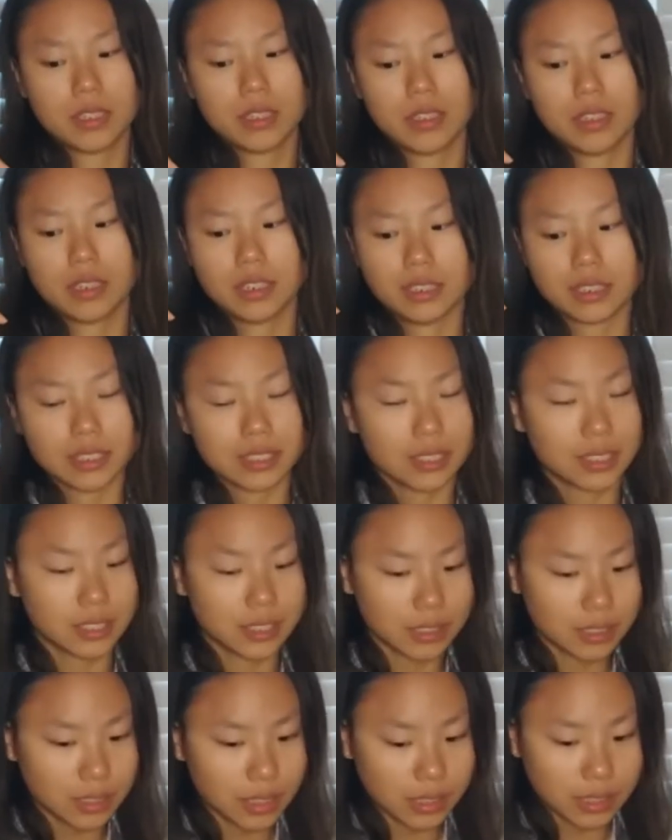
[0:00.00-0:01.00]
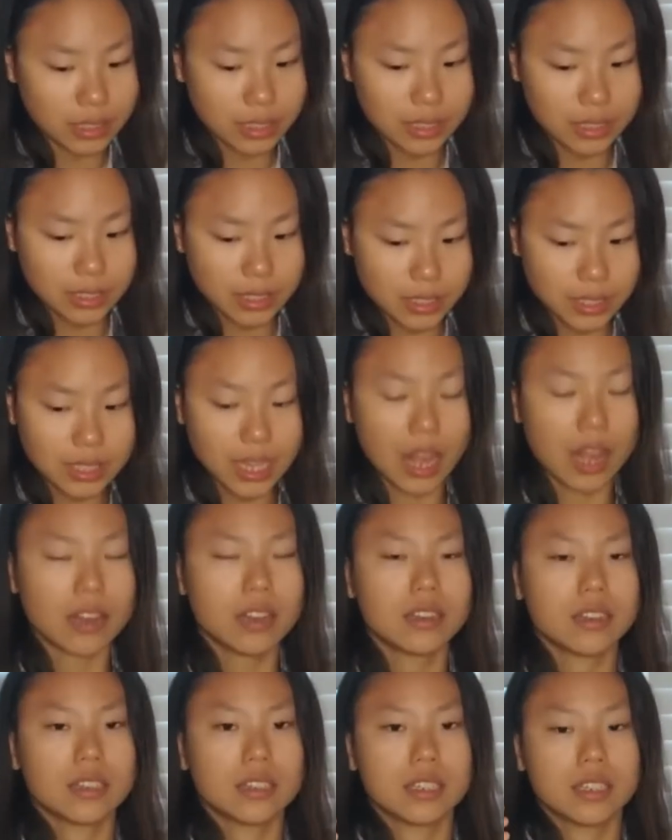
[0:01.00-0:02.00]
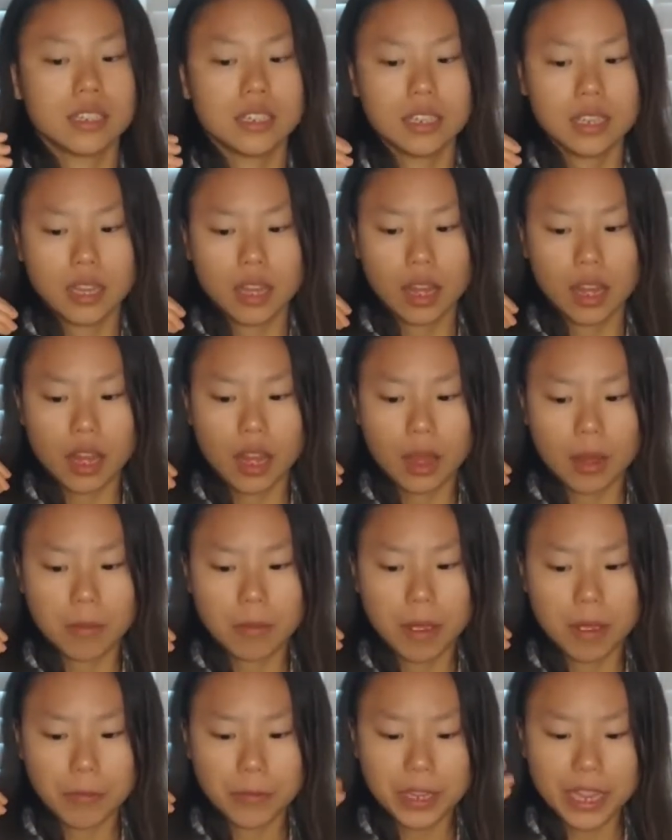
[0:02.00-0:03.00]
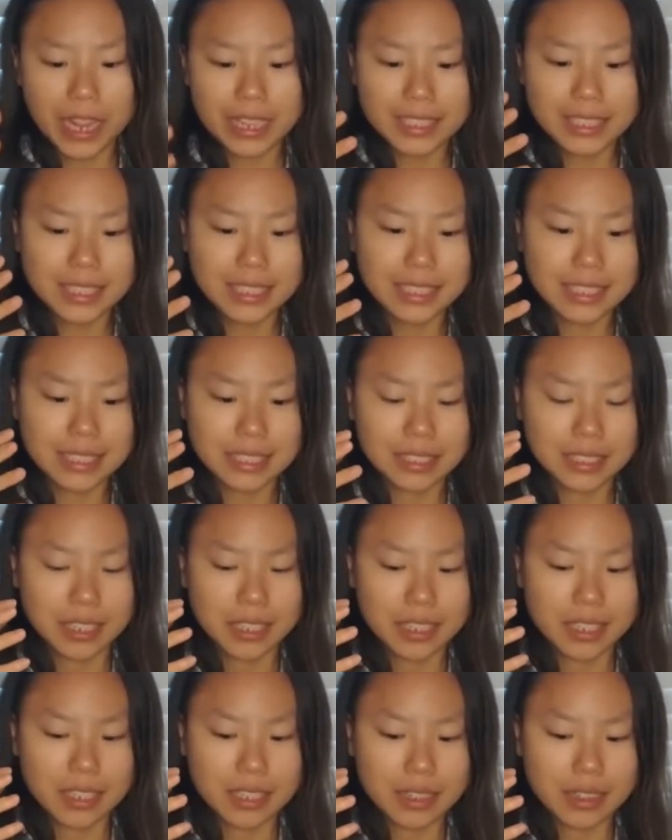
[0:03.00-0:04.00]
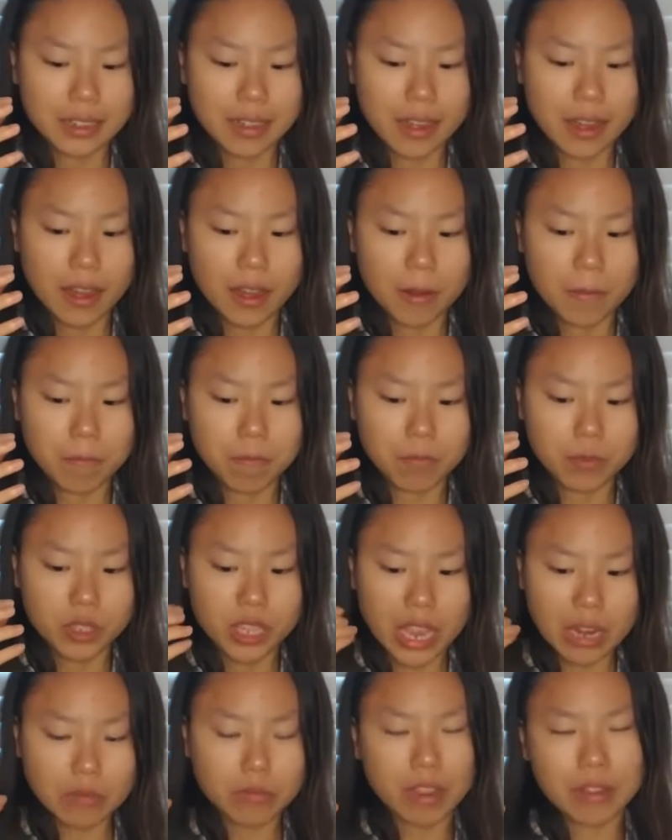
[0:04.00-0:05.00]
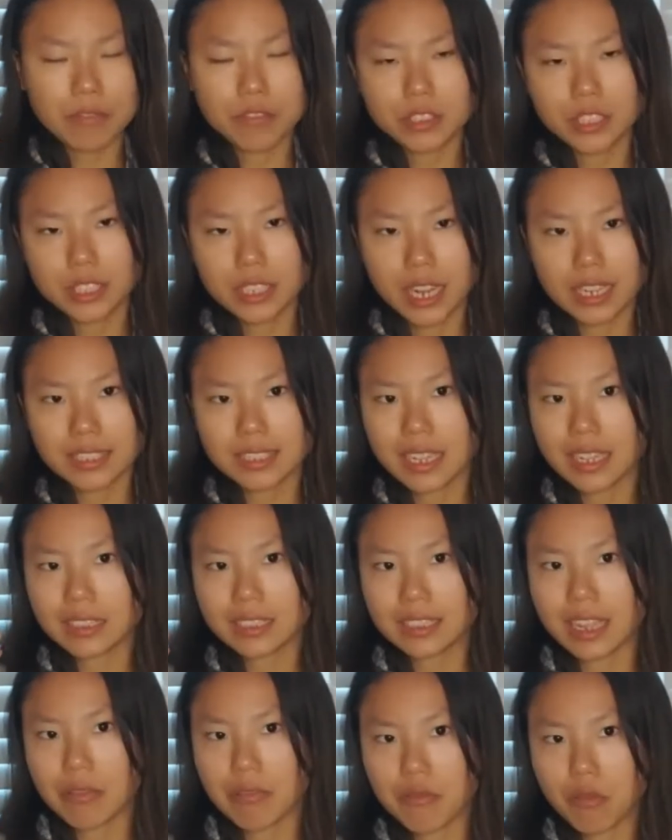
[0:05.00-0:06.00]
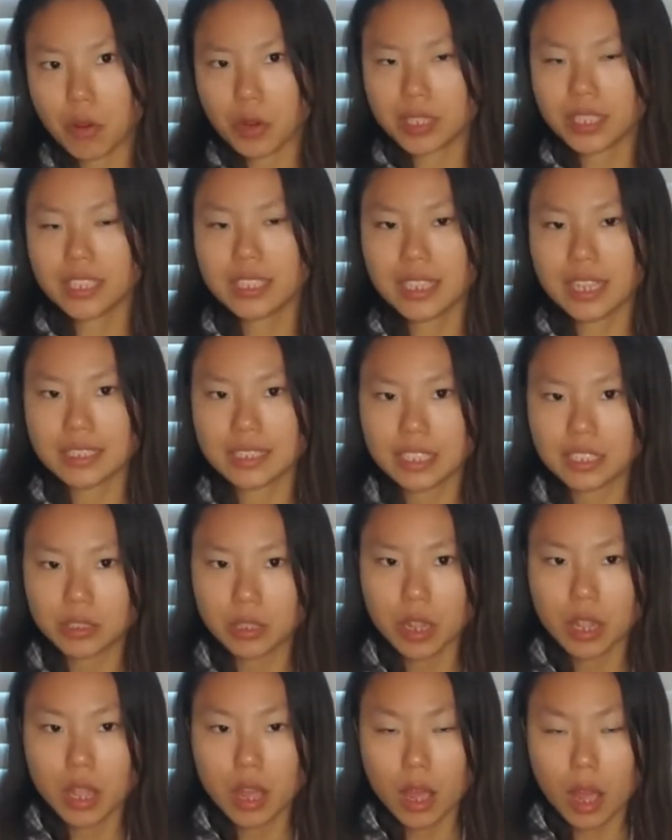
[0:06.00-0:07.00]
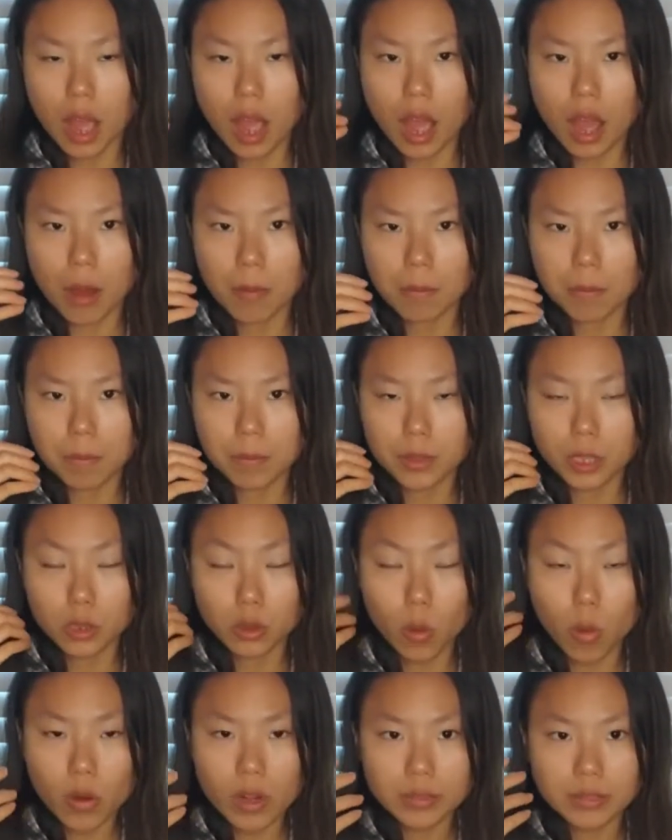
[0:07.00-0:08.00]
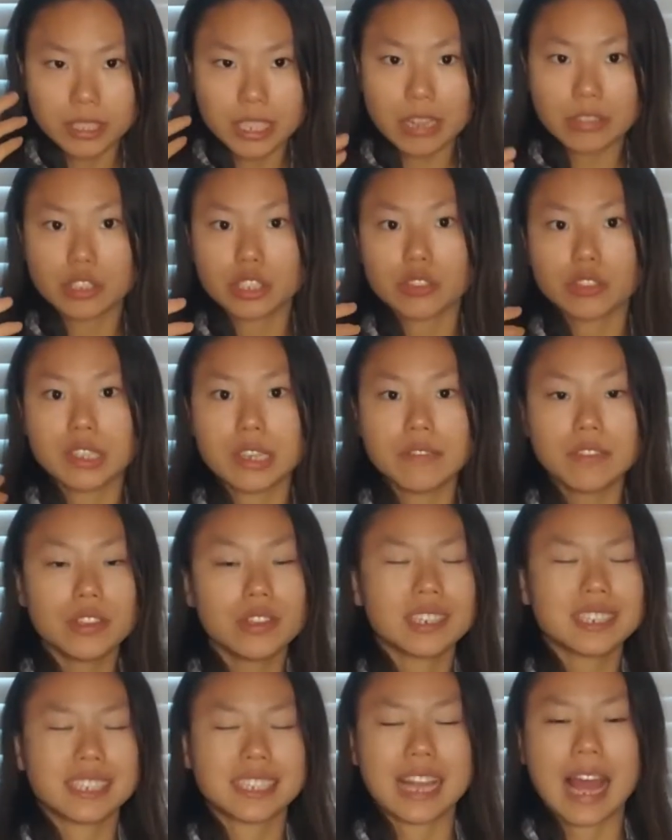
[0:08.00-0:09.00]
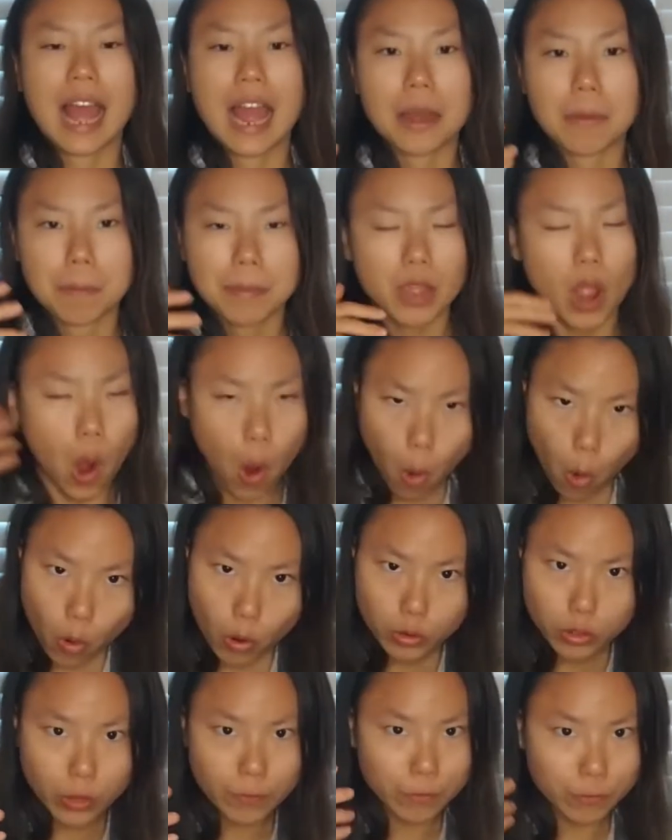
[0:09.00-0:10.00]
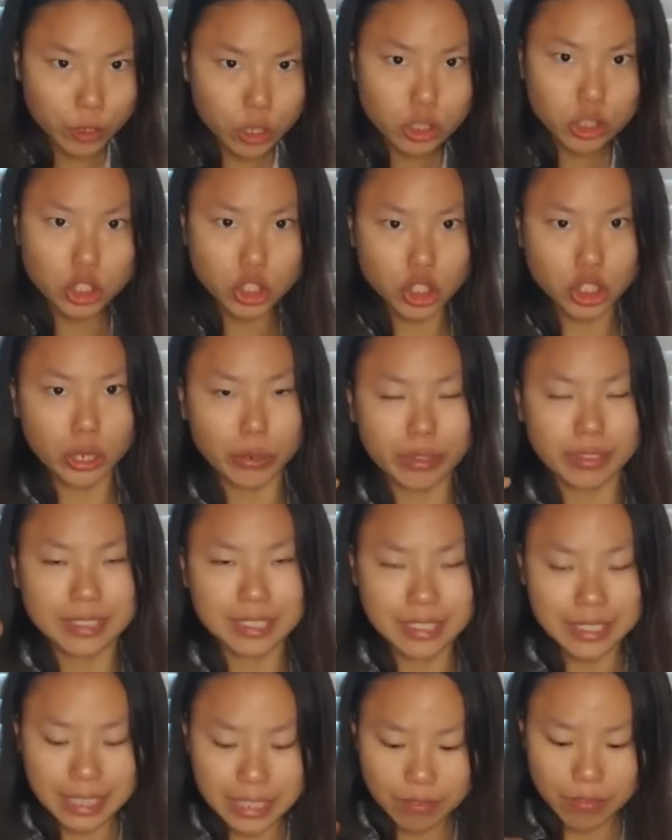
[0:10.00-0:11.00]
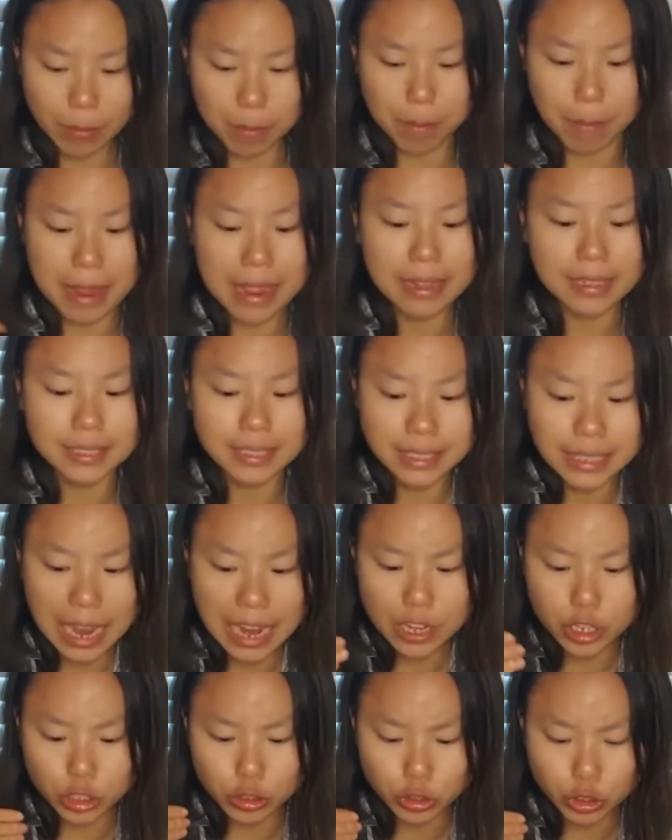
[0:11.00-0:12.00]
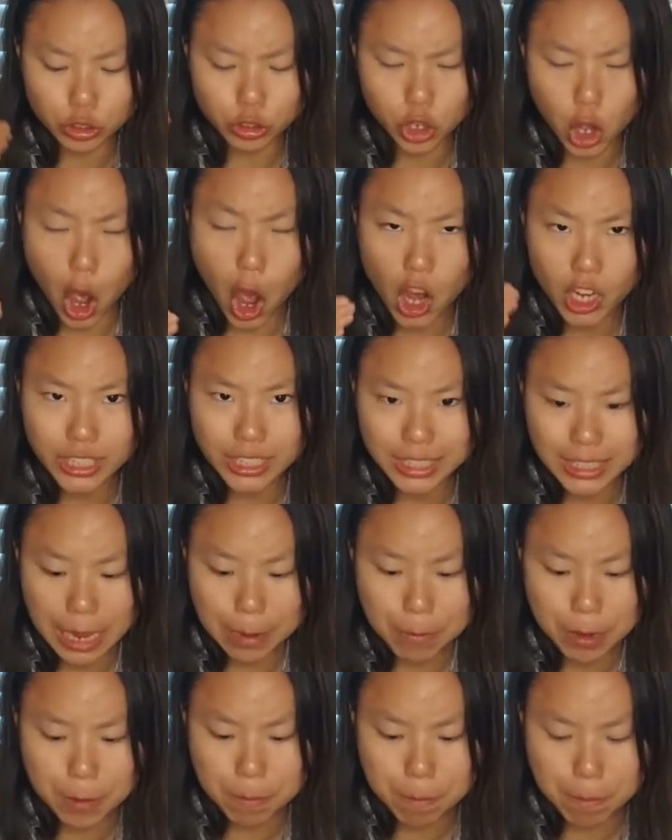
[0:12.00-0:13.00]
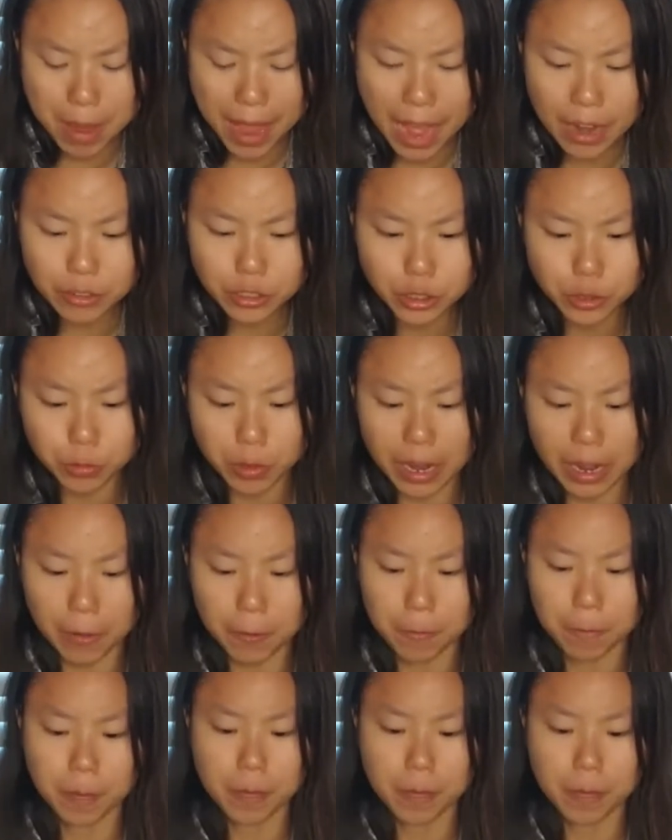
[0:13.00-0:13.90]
and he's a son. And we kind of see this kind of referencing Isaiah 7:14 that says, the Lord himself shall give you a sign. Behold, the virgin shall conceive and bear a son. You shall call his name Emmanuel,